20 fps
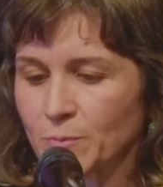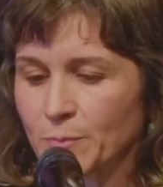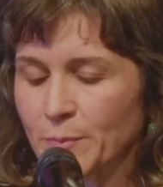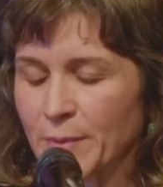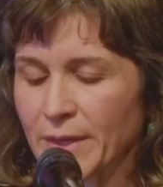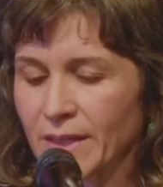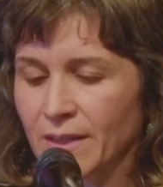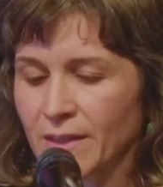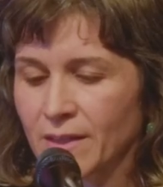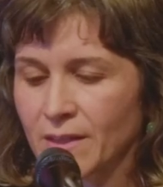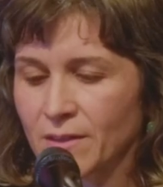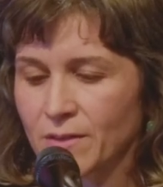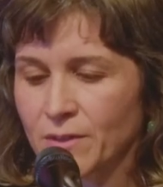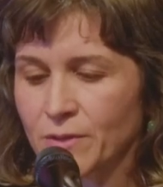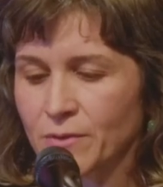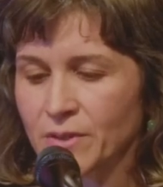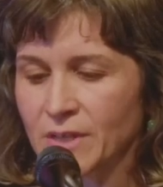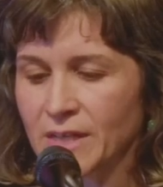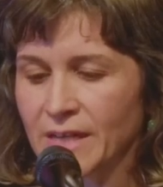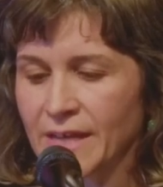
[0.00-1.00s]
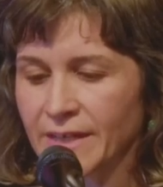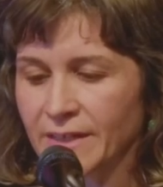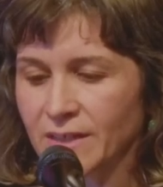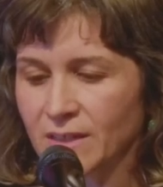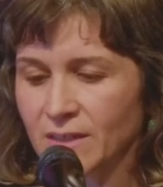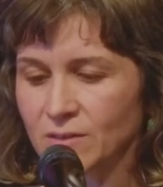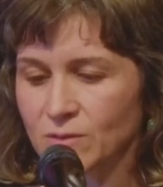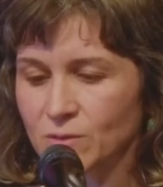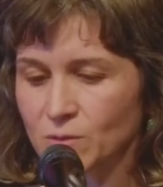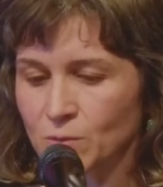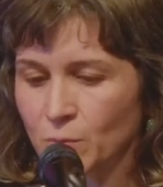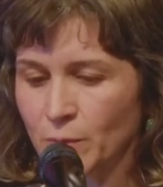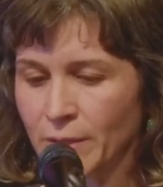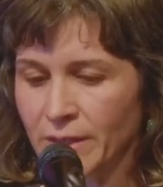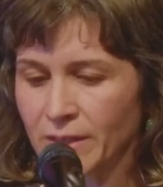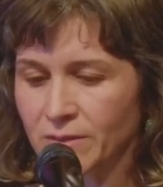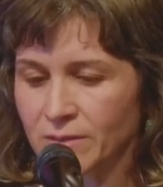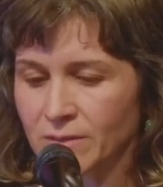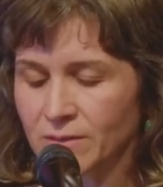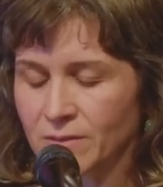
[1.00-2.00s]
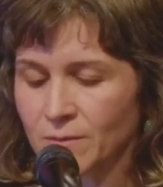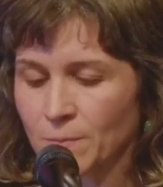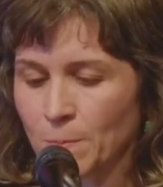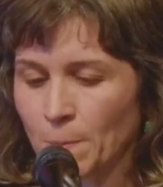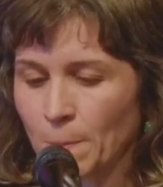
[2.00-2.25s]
bathed your neck and sweater.